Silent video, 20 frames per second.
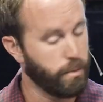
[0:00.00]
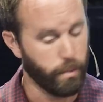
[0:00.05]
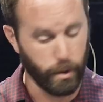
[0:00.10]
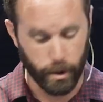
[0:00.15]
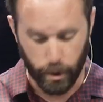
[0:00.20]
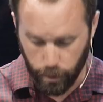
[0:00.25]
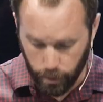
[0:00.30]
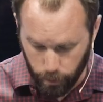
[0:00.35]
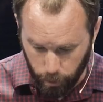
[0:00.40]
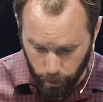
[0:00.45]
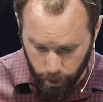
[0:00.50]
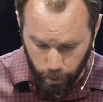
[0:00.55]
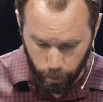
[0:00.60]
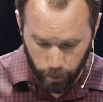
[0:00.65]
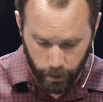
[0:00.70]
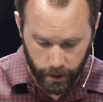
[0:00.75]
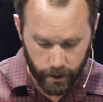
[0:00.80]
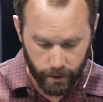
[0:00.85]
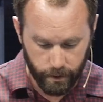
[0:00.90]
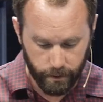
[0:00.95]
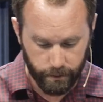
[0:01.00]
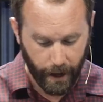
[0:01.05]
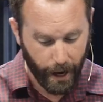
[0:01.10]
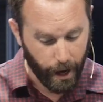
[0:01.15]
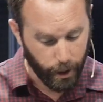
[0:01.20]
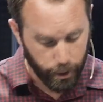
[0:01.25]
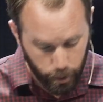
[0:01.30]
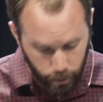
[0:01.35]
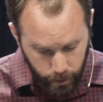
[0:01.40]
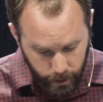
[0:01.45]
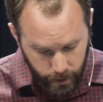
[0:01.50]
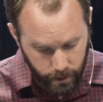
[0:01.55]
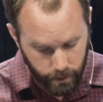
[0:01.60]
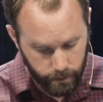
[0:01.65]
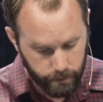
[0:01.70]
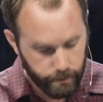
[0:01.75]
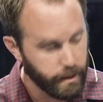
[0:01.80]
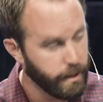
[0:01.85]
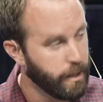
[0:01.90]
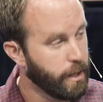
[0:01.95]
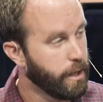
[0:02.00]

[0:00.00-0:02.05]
what you, where you live, how you live.